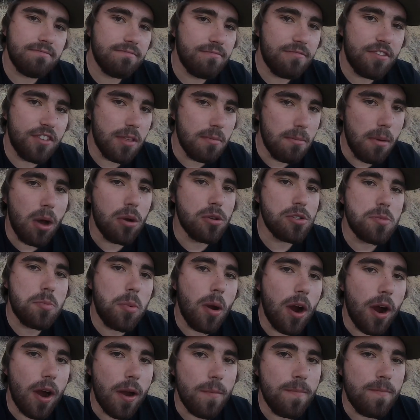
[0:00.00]
for the most
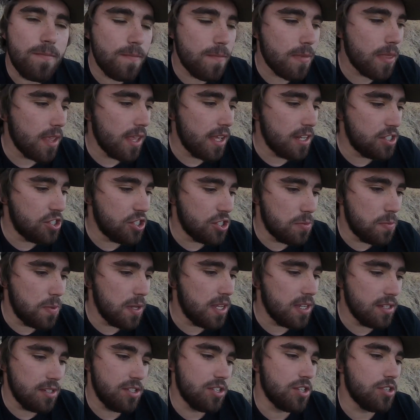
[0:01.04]
part, it's just
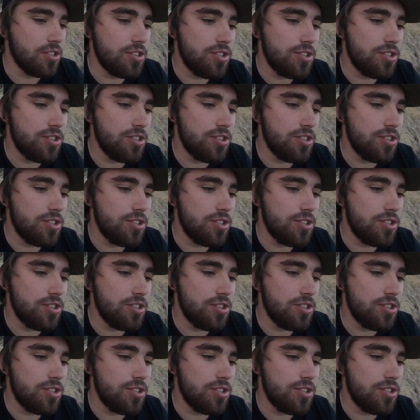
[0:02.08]
because there's